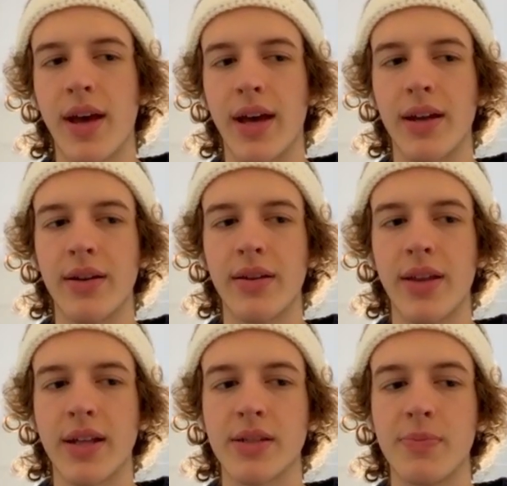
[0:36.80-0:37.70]
And
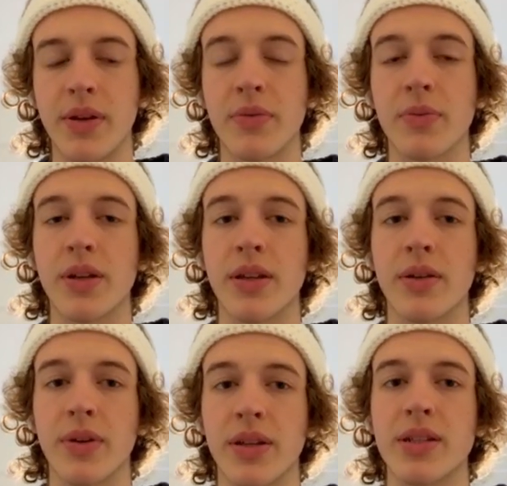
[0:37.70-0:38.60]
that's been really,
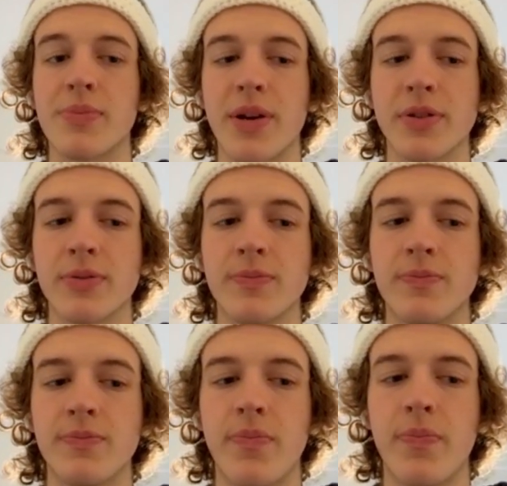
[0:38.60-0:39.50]
really special.
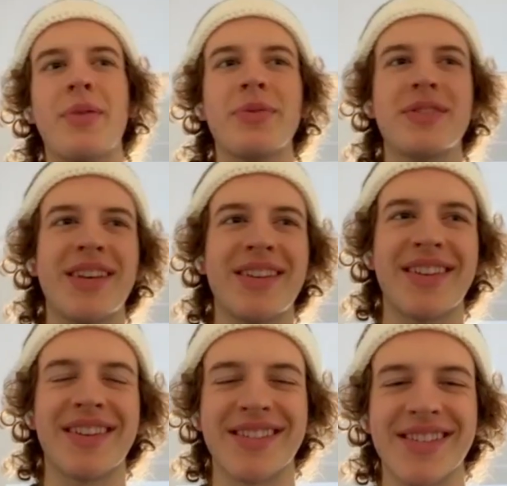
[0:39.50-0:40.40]
I would say
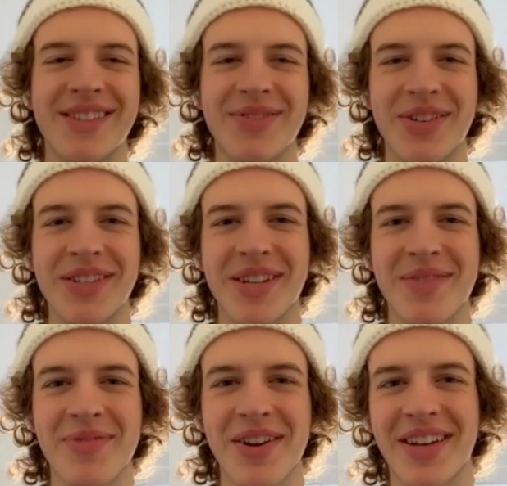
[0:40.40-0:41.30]
that this is the first
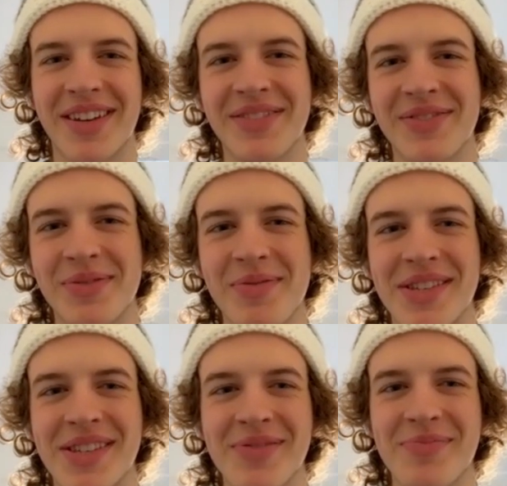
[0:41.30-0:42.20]
time writing for
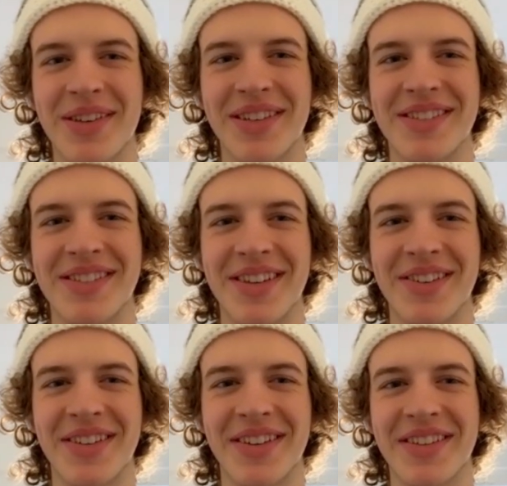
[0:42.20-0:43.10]
myself because the
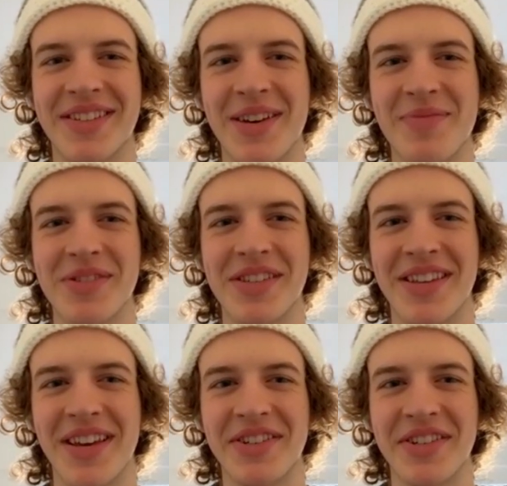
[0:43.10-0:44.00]
only other time was in
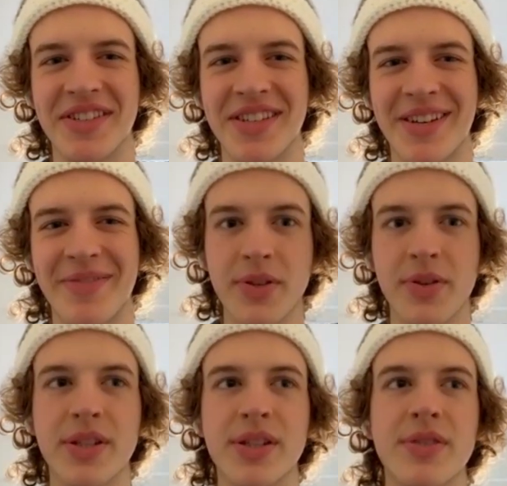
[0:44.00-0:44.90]
the HSC. So
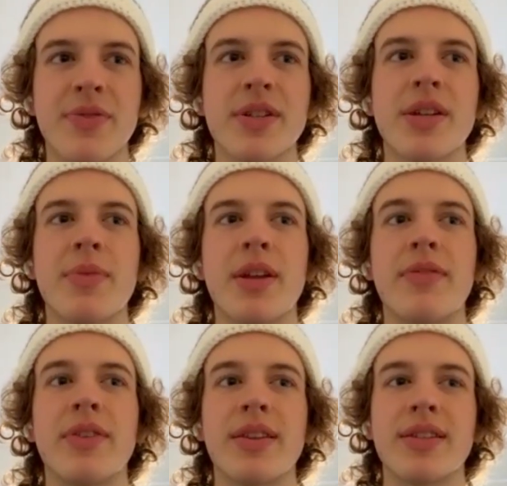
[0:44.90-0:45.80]
this is the first time that
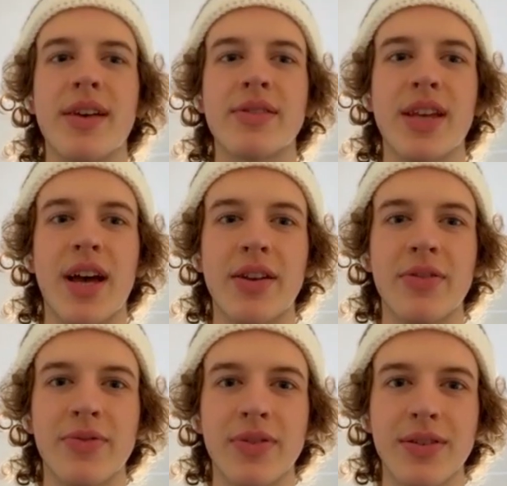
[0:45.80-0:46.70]
I've done this outside
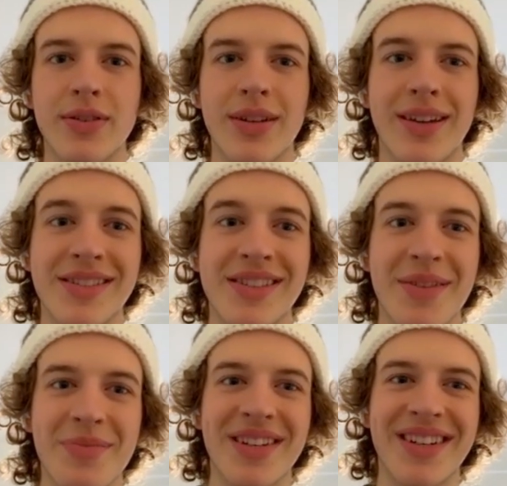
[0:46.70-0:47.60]
of uh, an
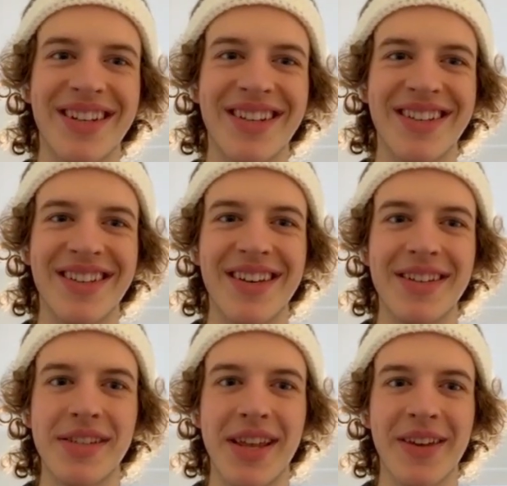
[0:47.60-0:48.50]
assignment
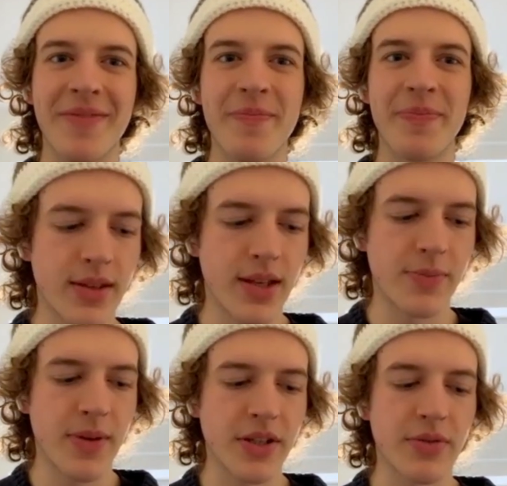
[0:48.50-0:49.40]
setting,
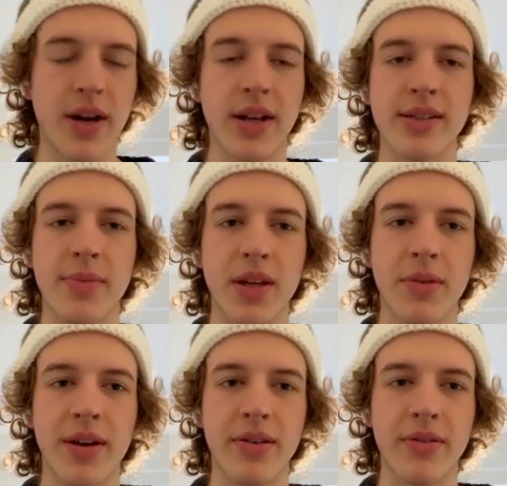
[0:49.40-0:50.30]
especially writing something
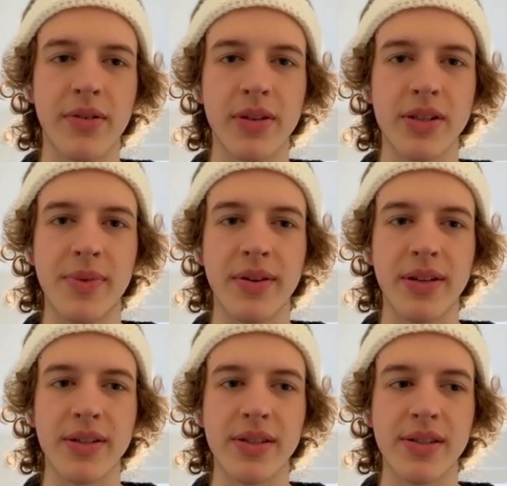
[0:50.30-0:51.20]
about your own
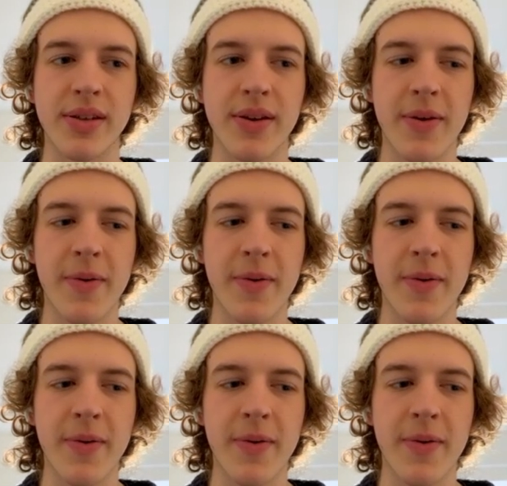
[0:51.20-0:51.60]
experiences